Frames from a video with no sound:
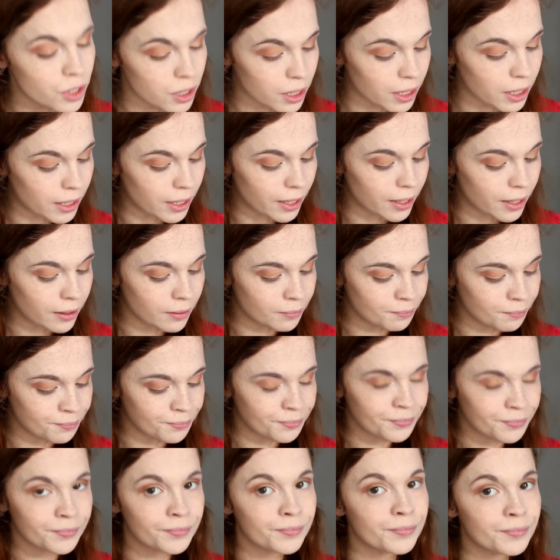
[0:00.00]
gonna
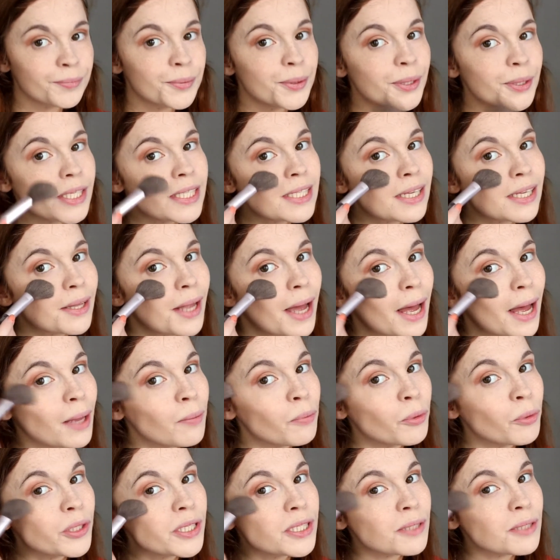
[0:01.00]
put this on the high
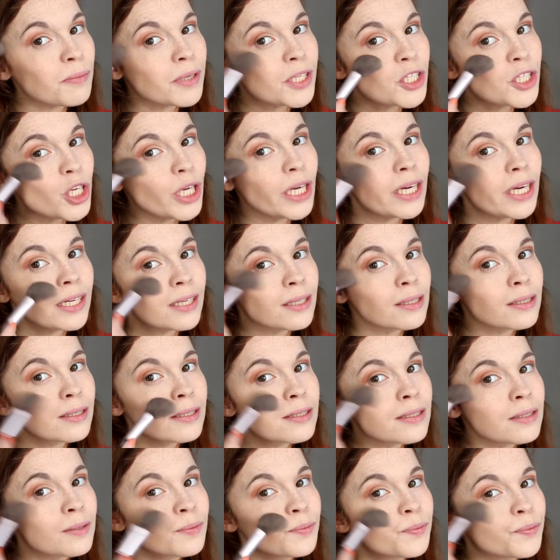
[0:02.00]
points of my
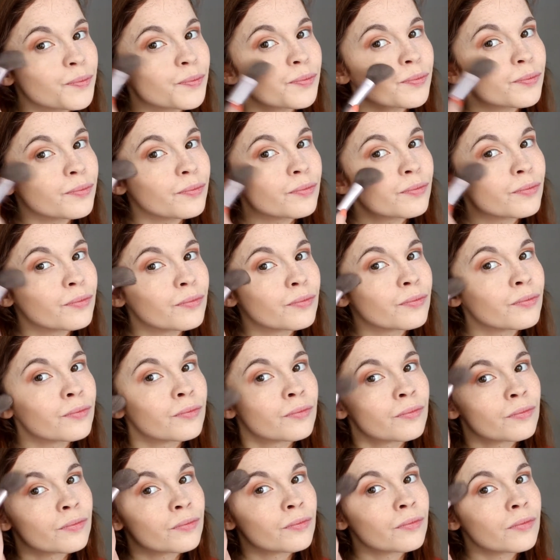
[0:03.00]
cheeks
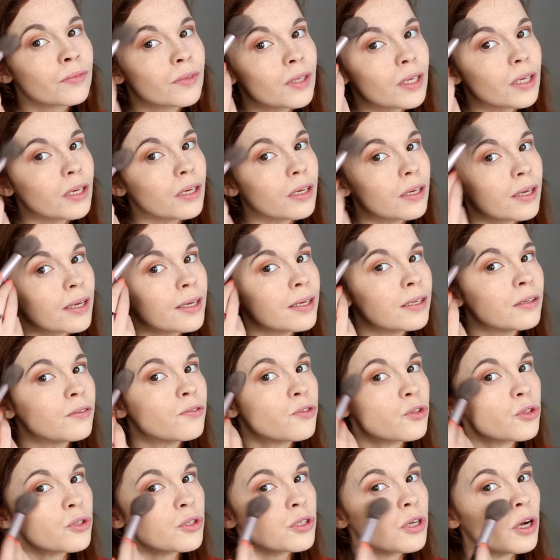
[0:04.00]
and kind of
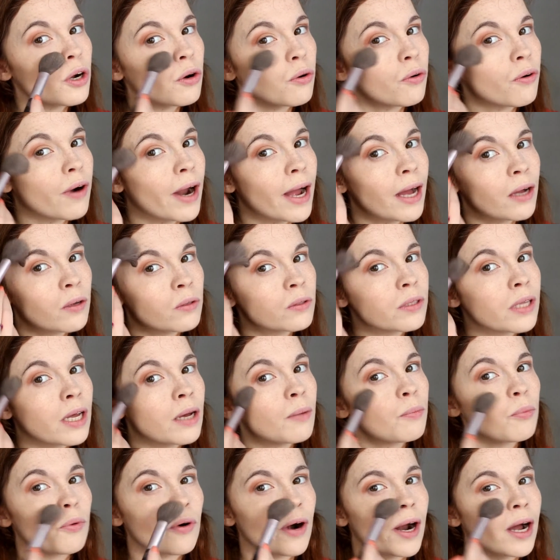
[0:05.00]
just around that
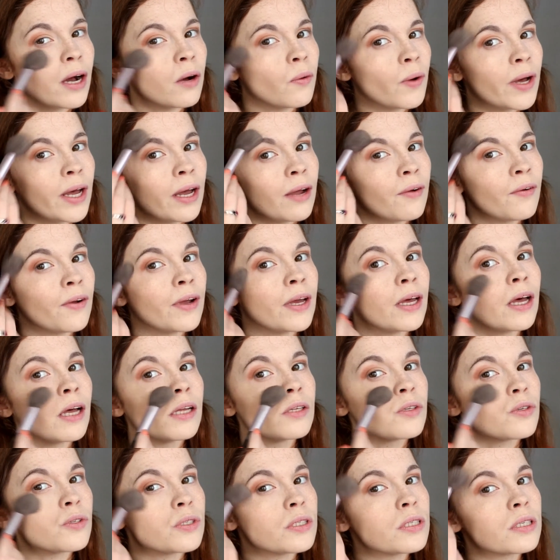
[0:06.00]
brow area,
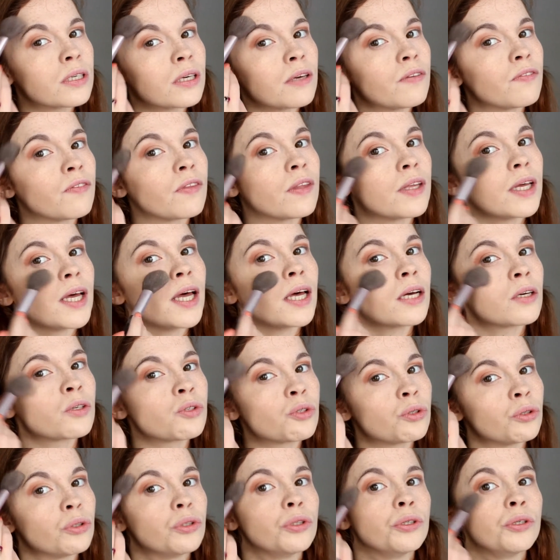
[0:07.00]
just to give that
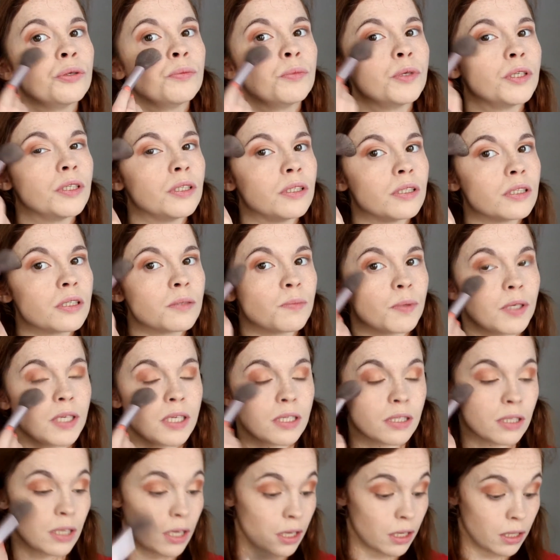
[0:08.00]
extra luminance
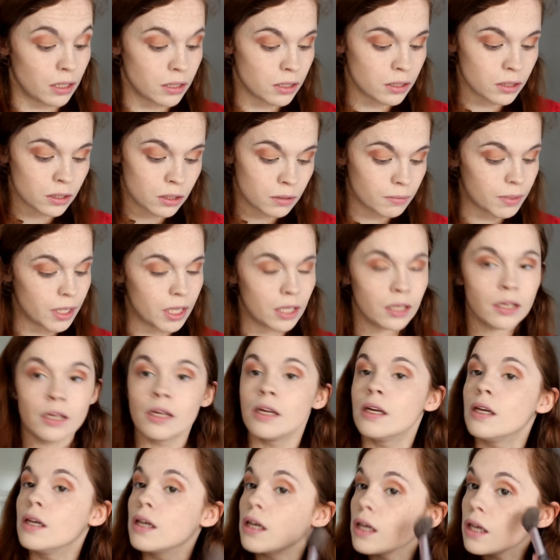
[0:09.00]
because it is summer,
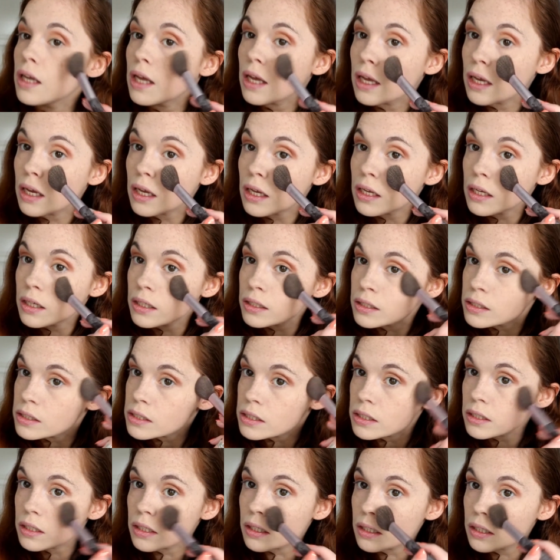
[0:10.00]
and
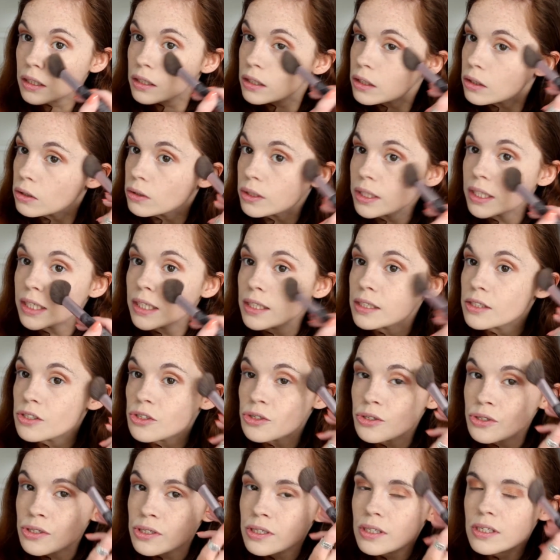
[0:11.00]
gold glitter
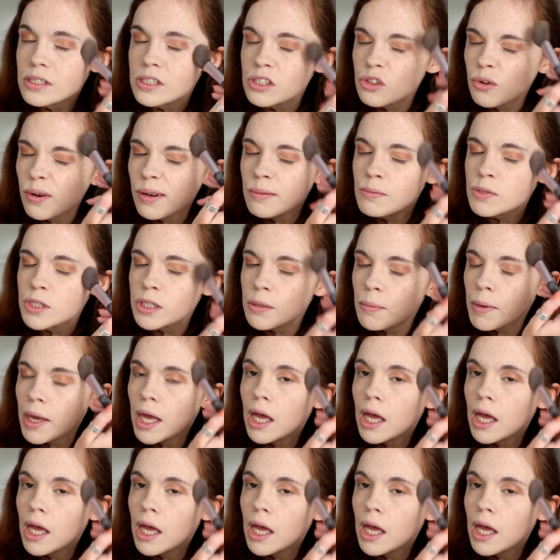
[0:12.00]
just screams summer.